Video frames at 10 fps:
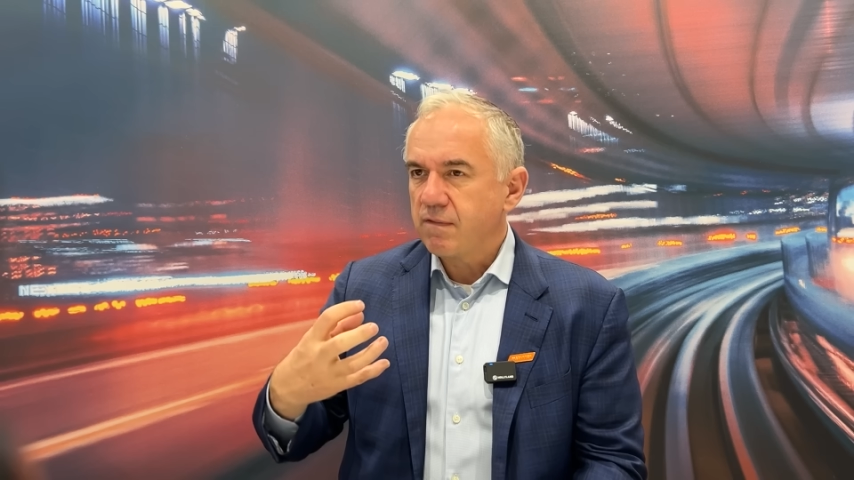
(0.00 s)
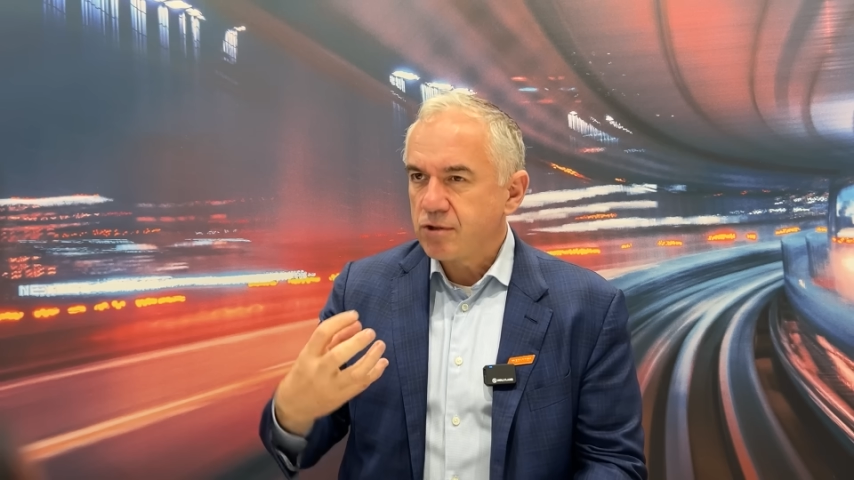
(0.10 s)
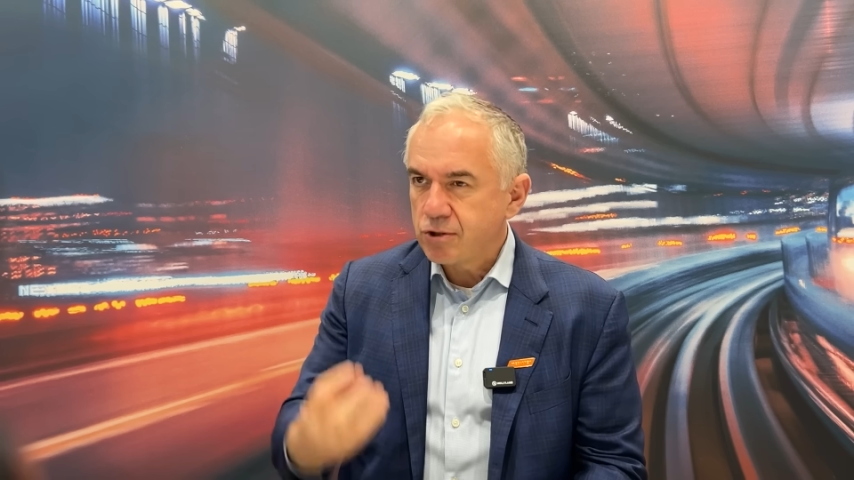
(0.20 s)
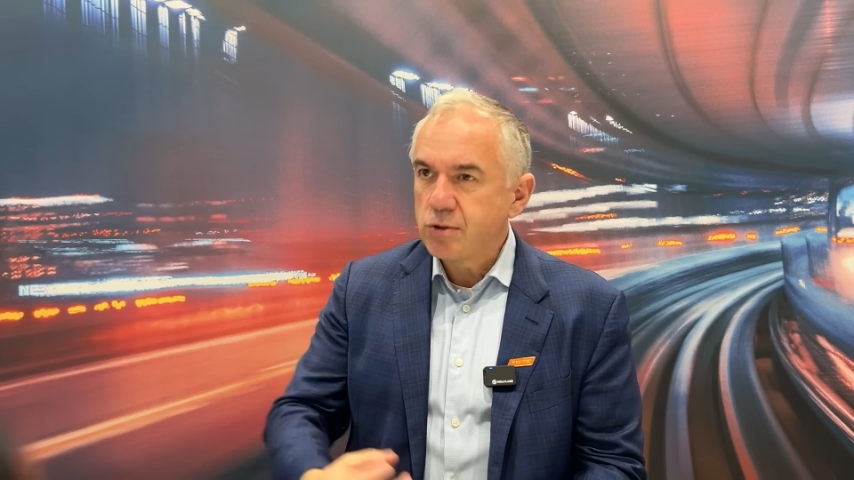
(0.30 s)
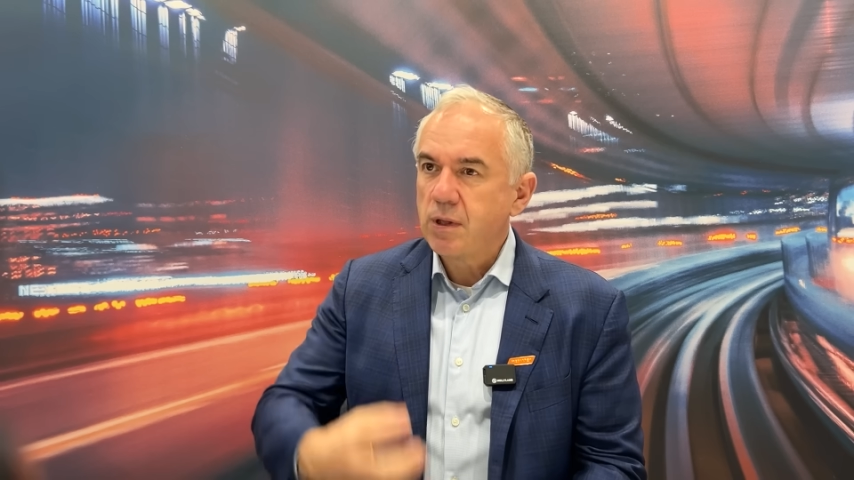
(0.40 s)

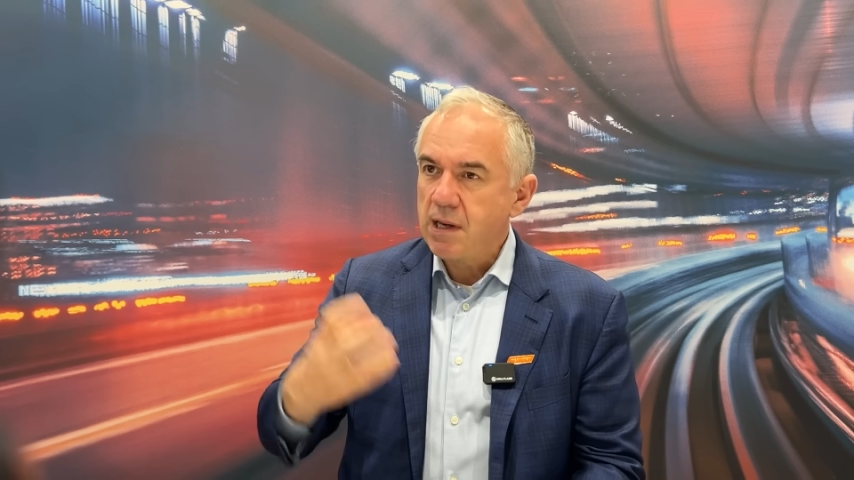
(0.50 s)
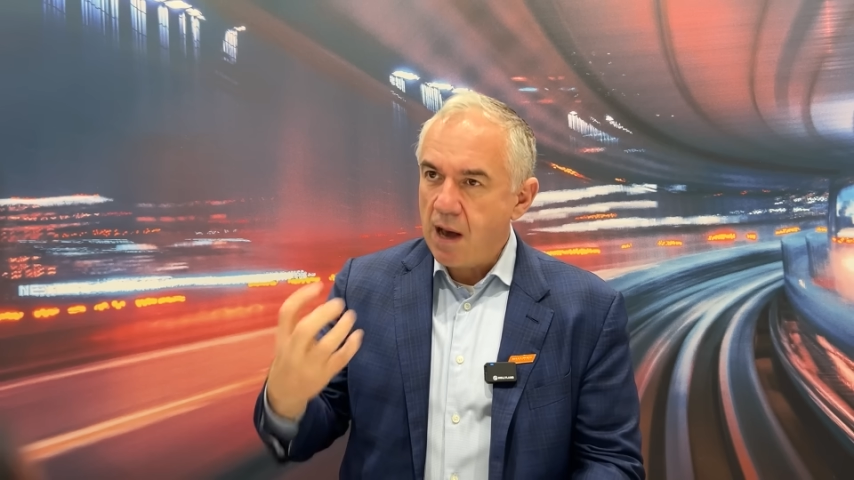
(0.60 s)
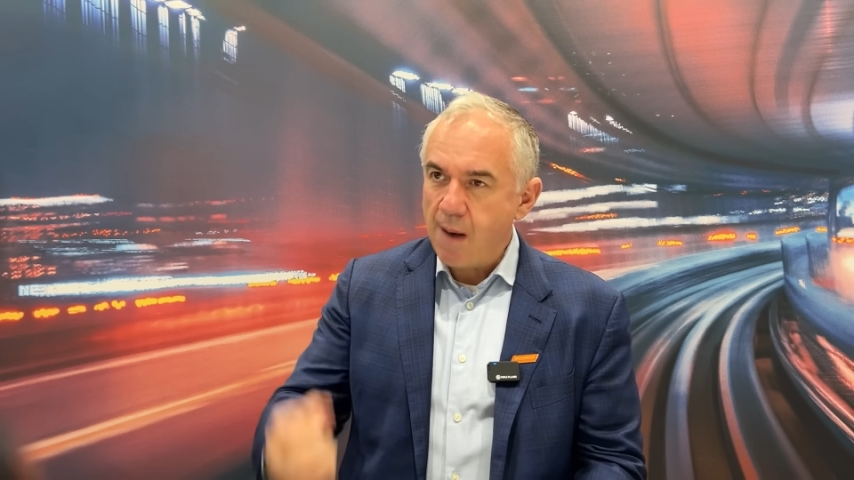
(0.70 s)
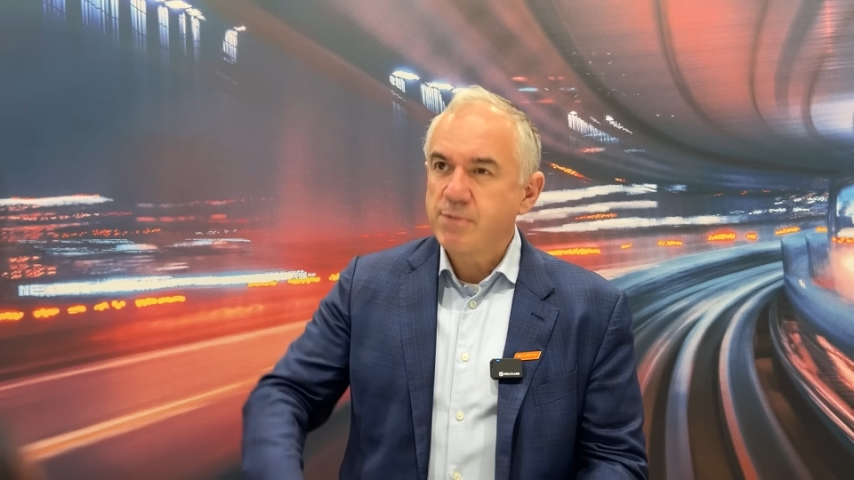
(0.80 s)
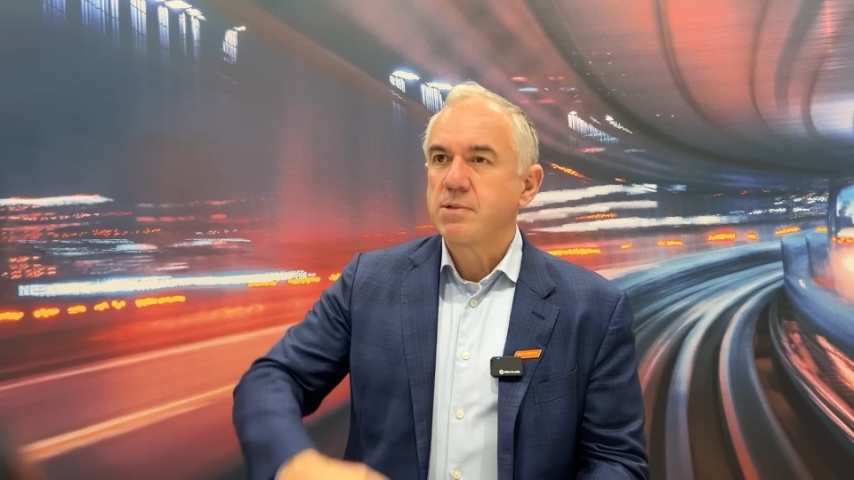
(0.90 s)
truly
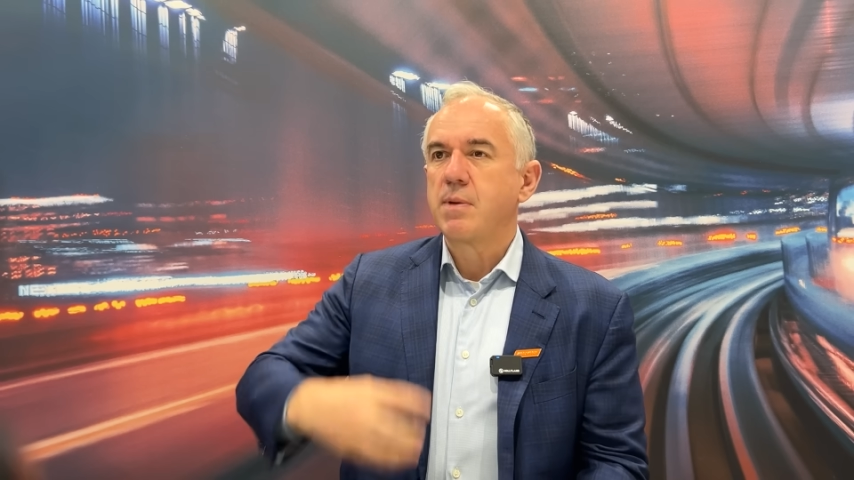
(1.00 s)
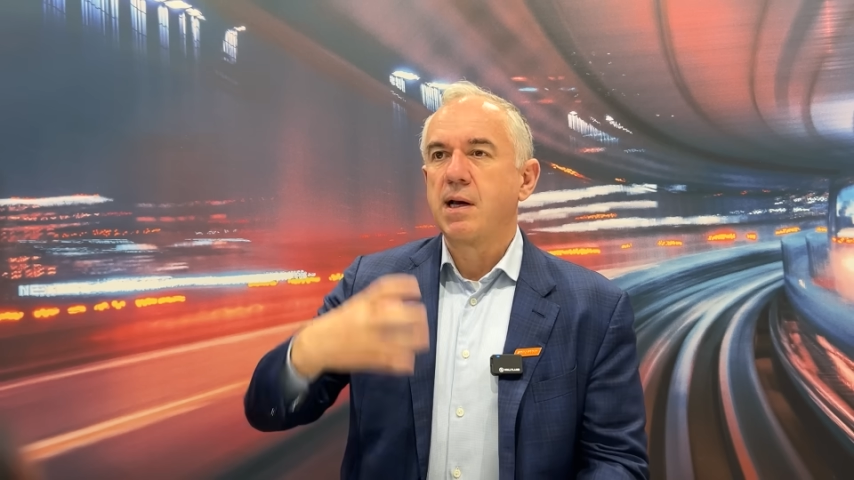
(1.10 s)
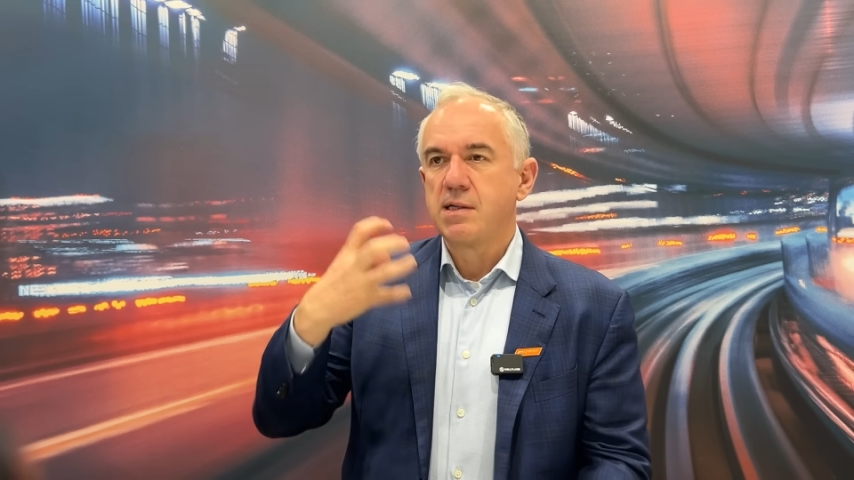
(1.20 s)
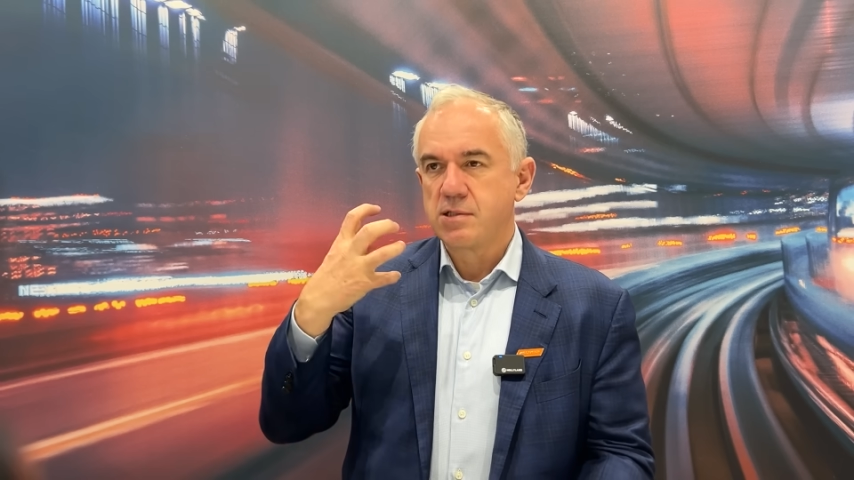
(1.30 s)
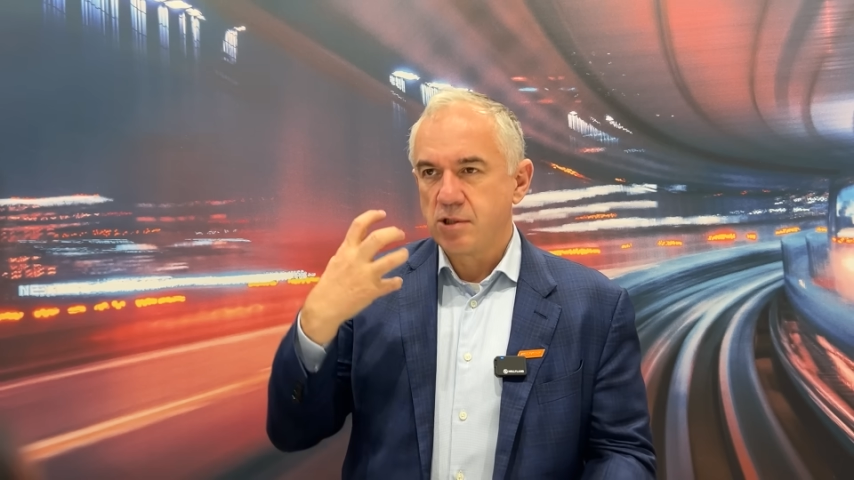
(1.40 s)

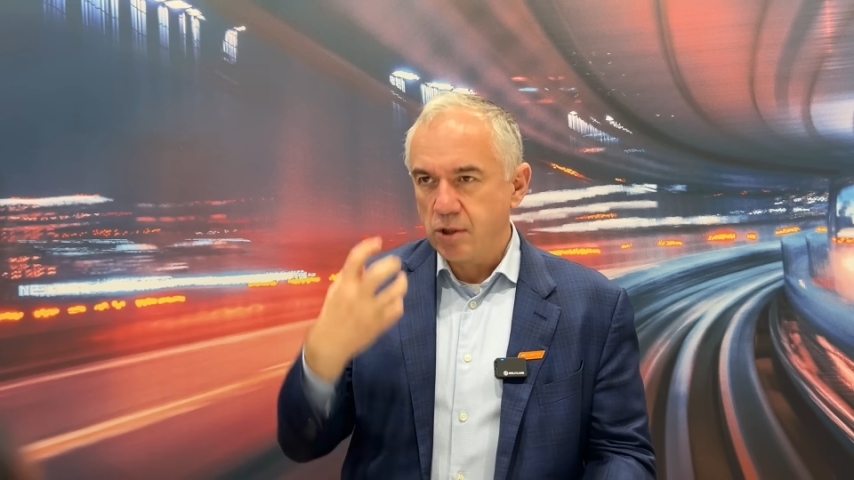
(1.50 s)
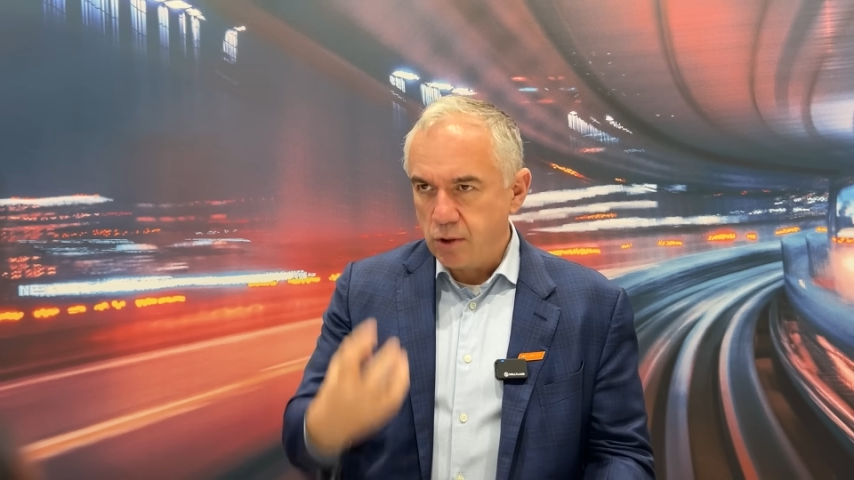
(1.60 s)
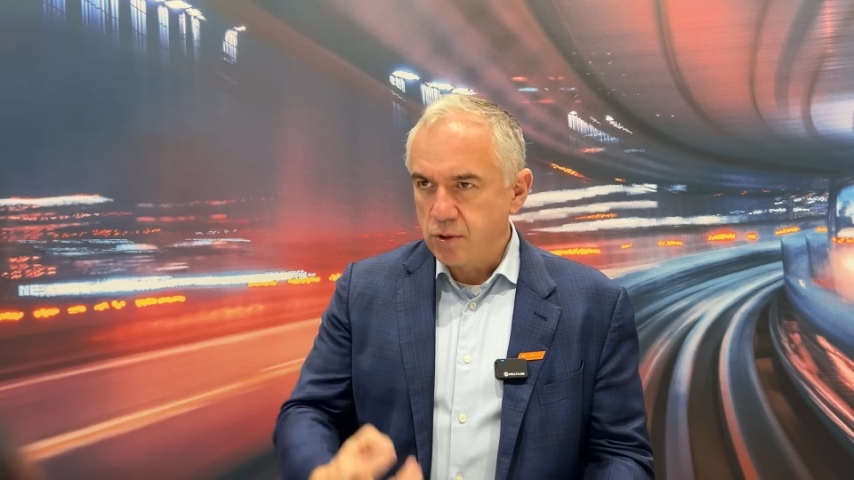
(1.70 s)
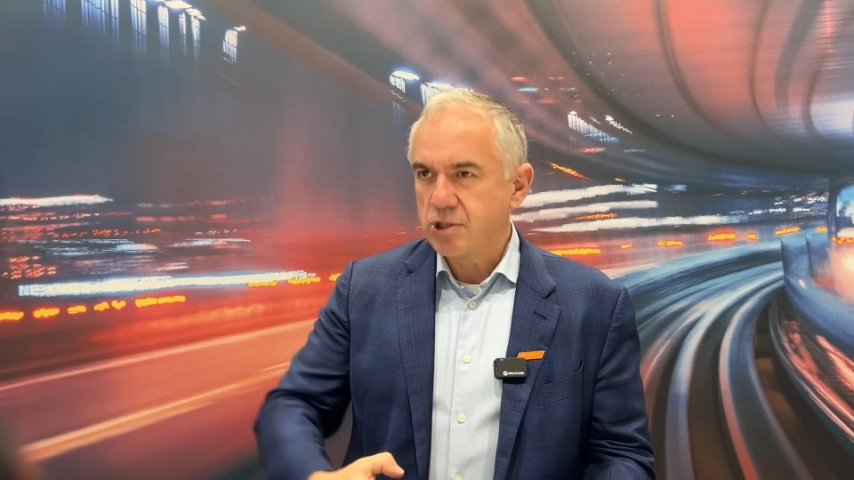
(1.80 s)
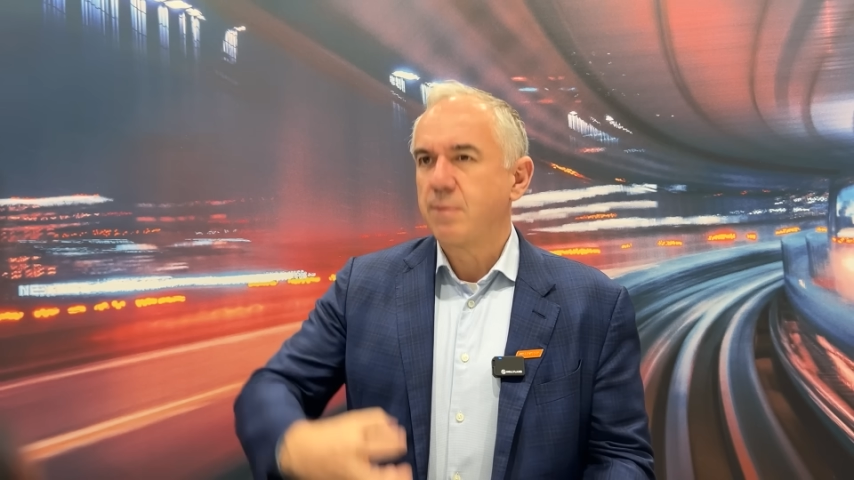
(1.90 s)
optimized
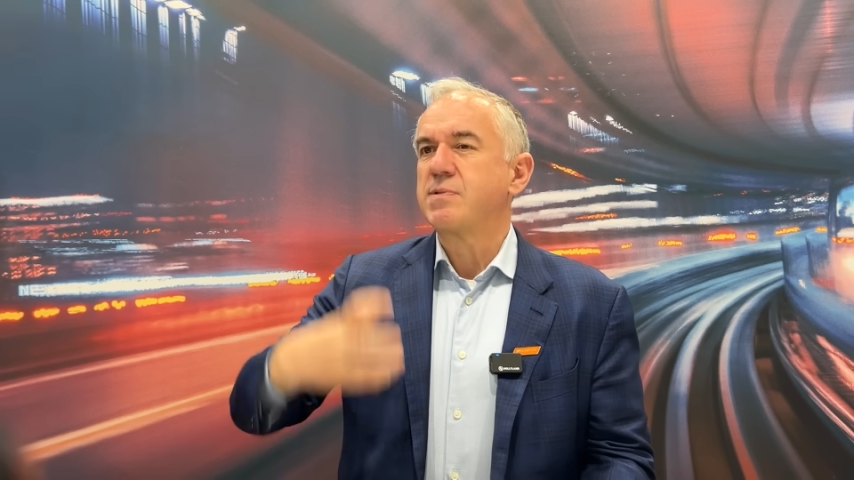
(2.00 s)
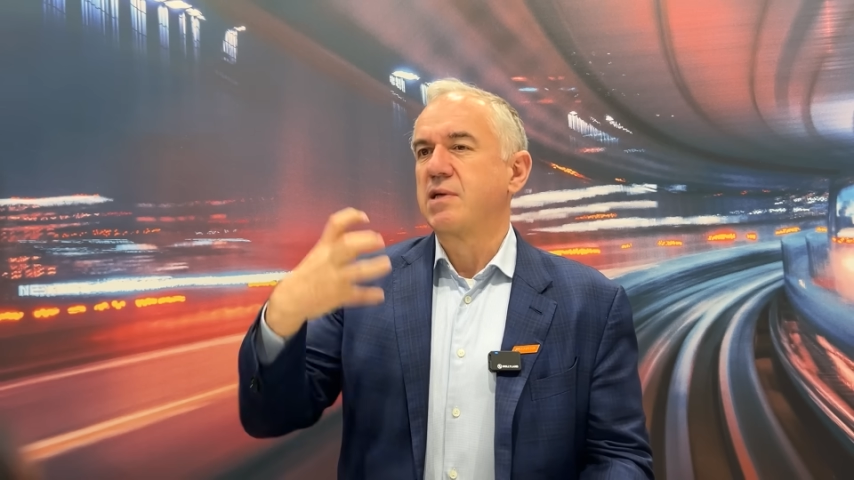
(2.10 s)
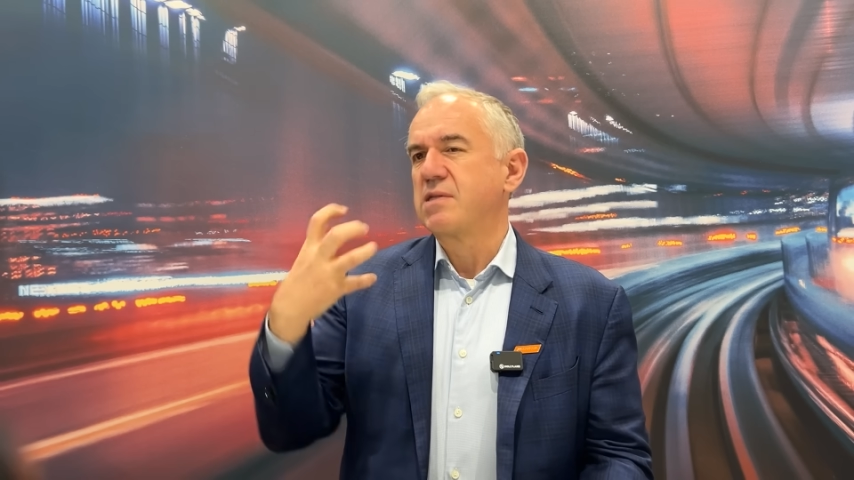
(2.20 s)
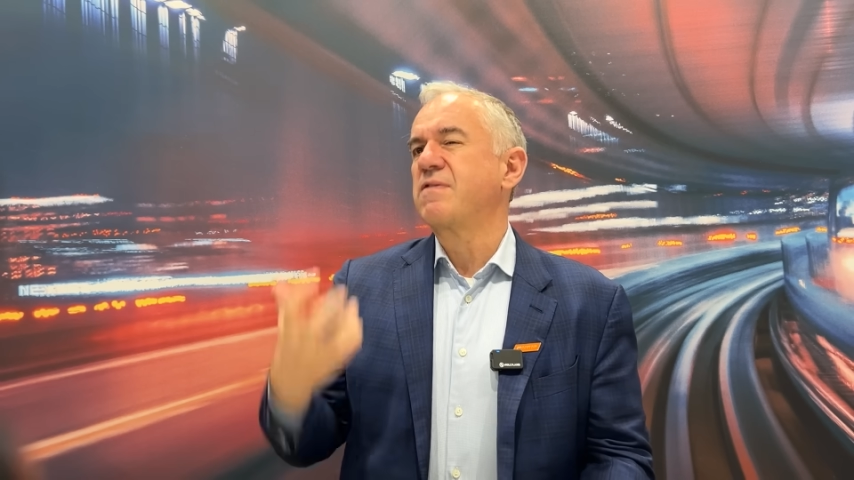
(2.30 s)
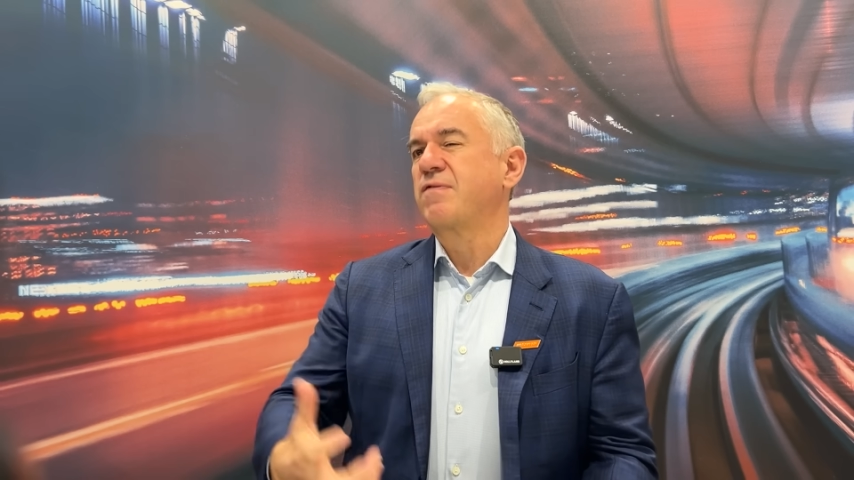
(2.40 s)
new chipsets